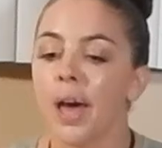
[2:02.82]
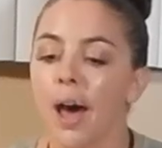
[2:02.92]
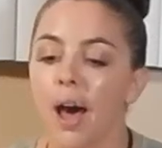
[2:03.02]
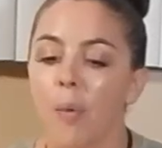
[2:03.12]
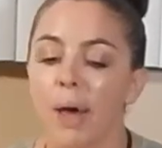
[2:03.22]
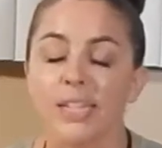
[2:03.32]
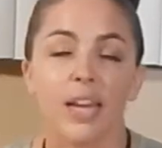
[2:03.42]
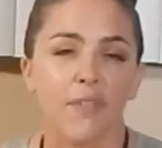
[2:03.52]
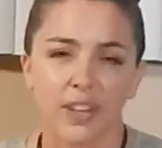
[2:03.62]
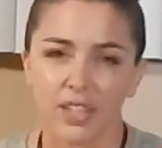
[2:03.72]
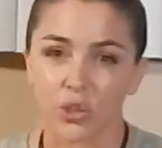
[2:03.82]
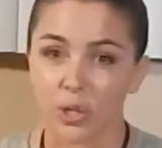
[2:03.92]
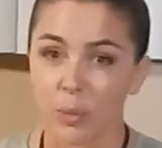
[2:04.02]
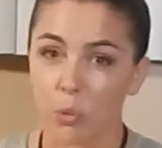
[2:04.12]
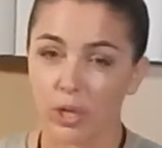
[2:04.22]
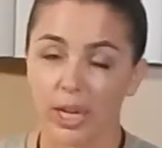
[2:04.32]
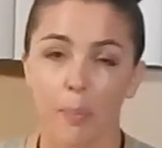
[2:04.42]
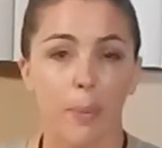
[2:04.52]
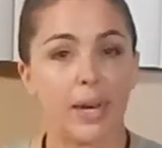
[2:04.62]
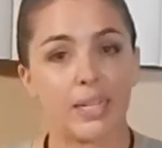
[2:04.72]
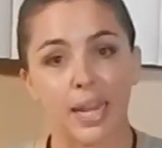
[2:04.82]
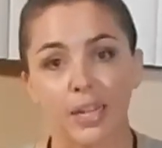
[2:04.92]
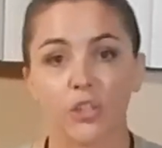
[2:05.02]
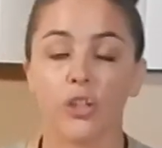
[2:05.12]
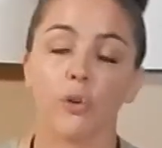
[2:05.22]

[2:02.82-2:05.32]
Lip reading: I definitely treat it more like a meditation